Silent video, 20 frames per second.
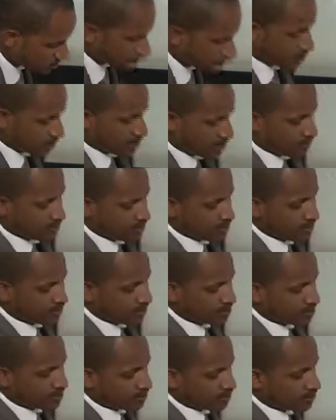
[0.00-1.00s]
and
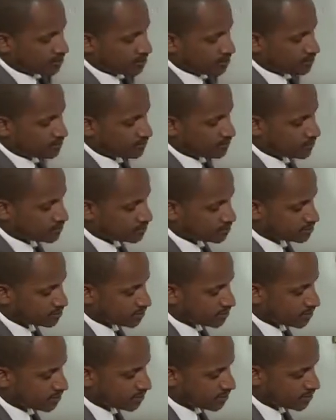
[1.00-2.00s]
then this is
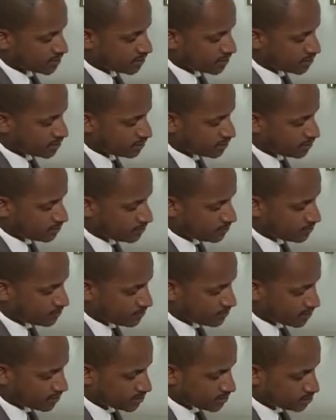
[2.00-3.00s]
another
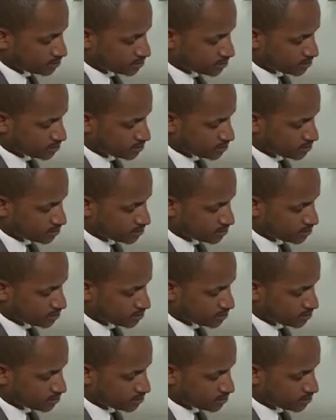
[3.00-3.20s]
branch.